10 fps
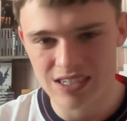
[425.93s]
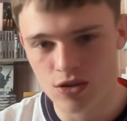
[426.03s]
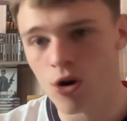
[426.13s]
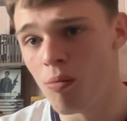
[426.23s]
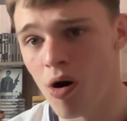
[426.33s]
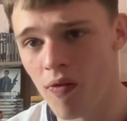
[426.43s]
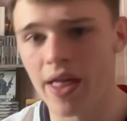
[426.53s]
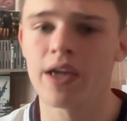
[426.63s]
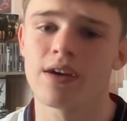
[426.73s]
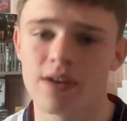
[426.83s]
come on,
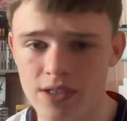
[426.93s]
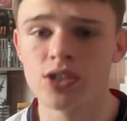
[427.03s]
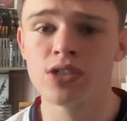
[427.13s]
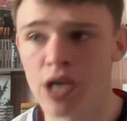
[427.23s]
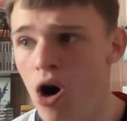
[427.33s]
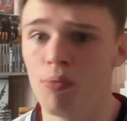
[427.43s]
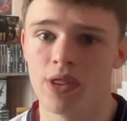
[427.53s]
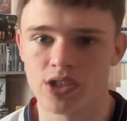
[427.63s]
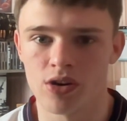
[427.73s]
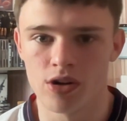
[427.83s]
like, just get on with
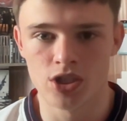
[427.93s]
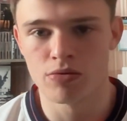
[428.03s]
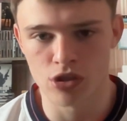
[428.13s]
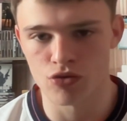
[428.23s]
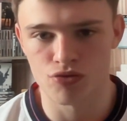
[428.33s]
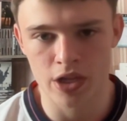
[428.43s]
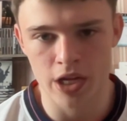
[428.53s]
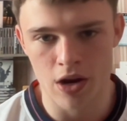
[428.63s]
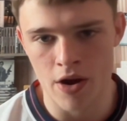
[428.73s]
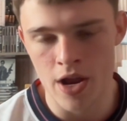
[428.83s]
the surgery. It was just really
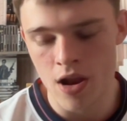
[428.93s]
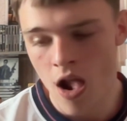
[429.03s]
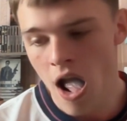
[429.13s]
annoying.